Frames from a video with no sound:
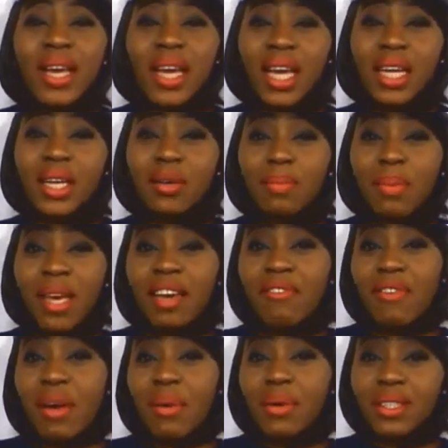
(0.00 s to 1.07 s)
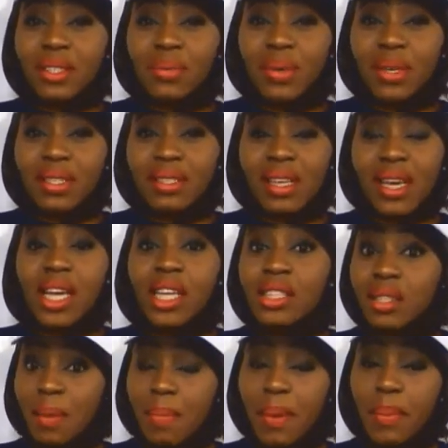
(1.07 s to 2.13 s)
It could be a very serious thing.
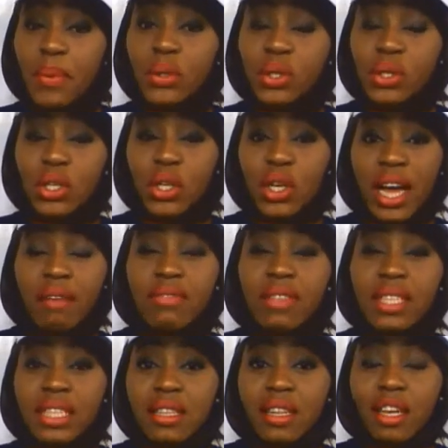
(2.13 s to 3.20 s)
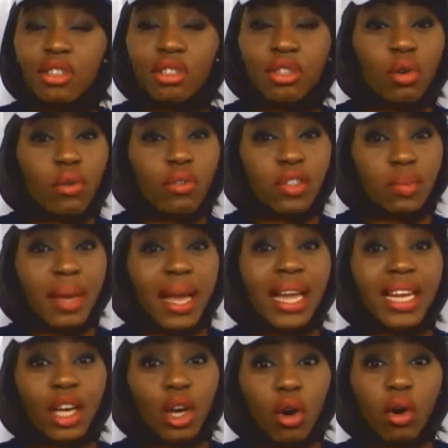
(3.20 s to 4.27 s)
Some people do not have this nature of
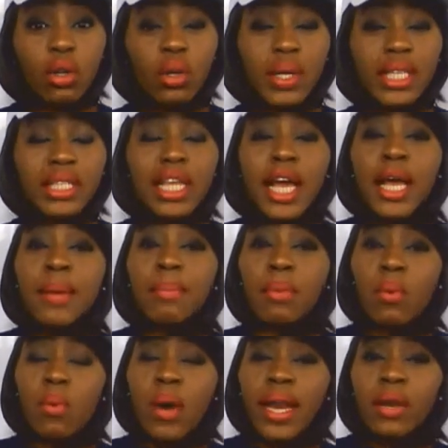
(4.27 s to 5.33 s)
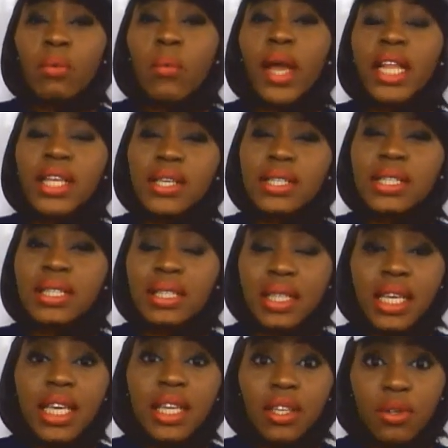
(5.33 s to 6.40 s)
smiling always. But when you
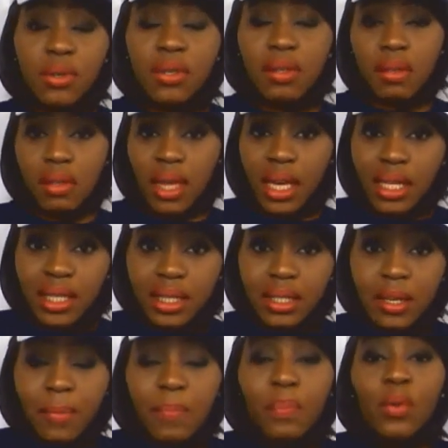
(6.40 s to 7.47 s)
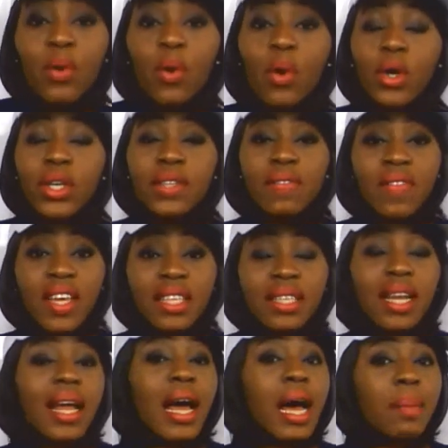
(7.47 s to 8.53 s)
see good things or good things
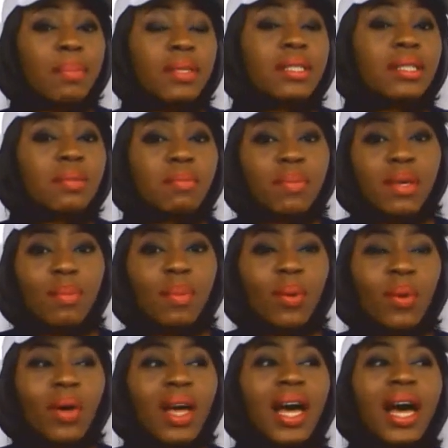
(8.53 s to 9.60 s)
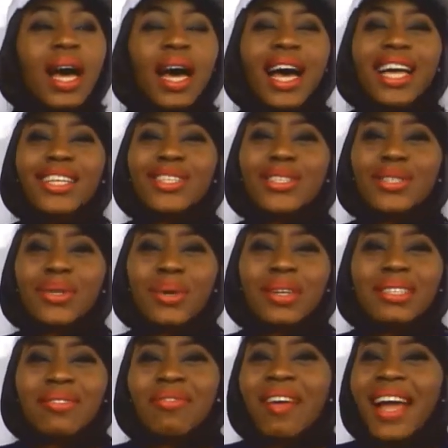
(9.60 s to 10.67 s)
that happen to people and you
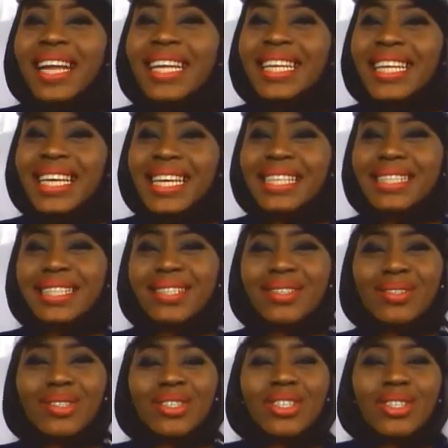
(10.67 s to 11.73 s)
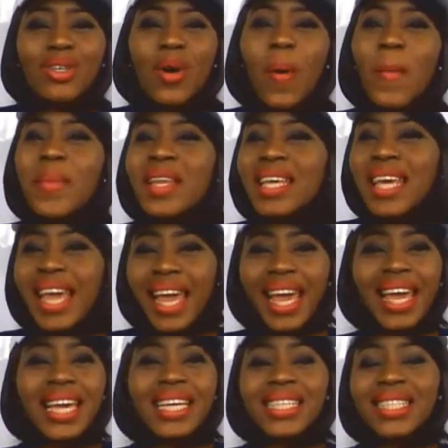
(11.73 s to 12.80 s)
don't find it easy to just
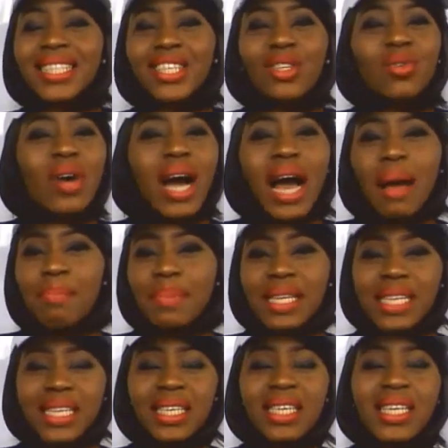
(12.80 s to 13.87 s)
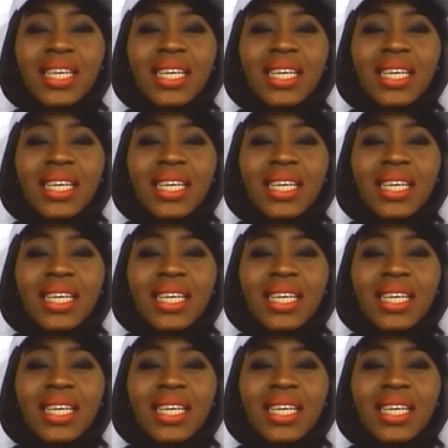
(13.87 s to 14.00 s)
communicate, happily.